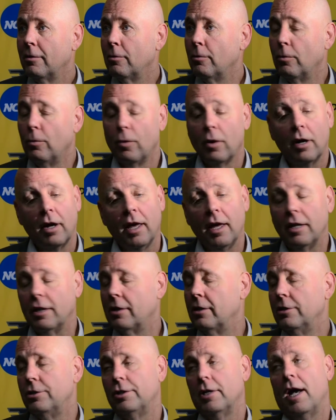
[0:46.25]
we're getting
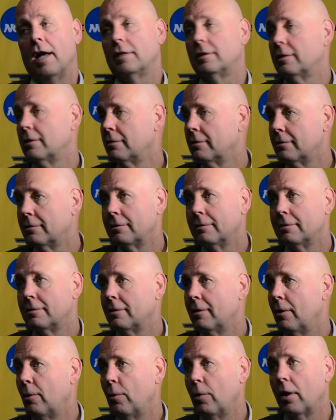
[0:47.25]
good shots. Mm
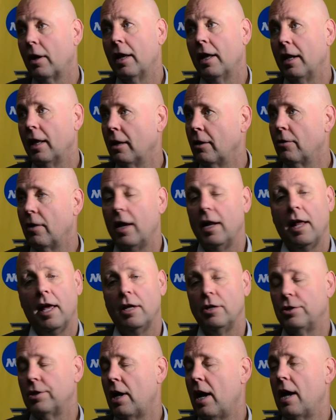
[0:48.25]
-hmm. We're getting great A
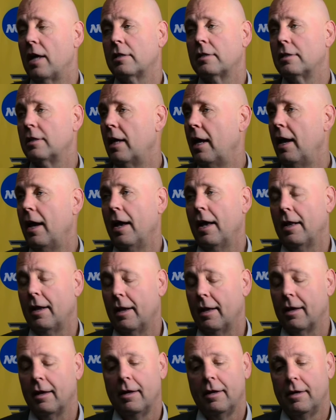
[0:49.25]
shots, and
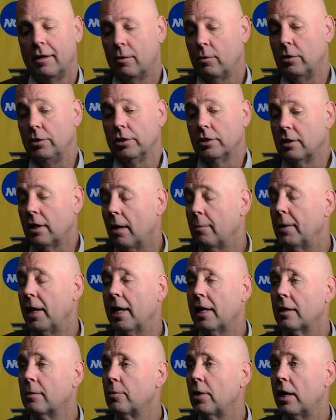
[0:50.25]
we're just not making
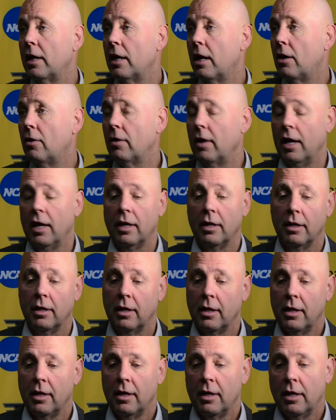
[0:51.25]
them right now. And
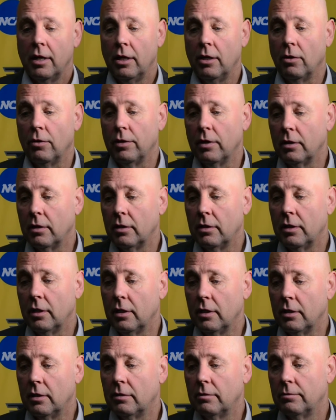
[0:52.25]
you know the the
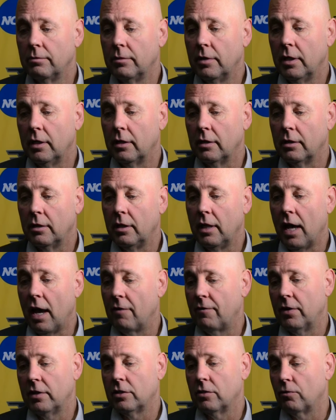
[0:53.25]
the, the
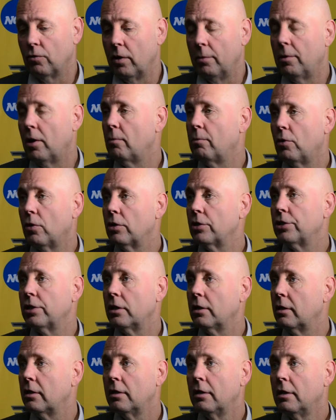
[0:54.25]
offensive rebound portion.
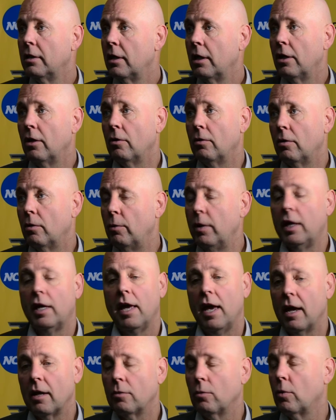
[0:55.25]
You know, we
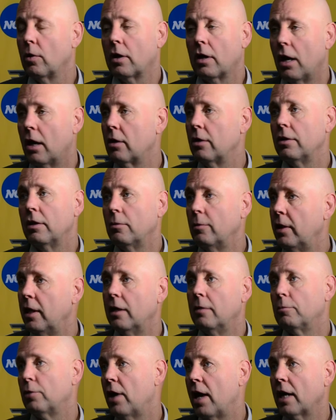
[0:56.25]
can't work harder than we did
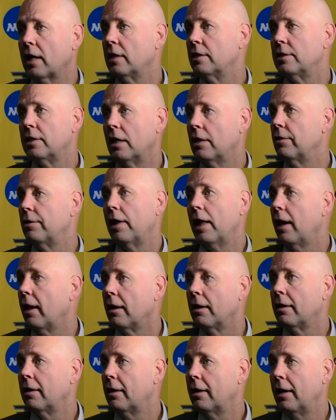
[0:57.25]
in practice the other day
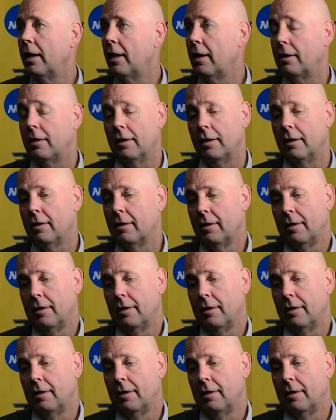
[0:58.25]
and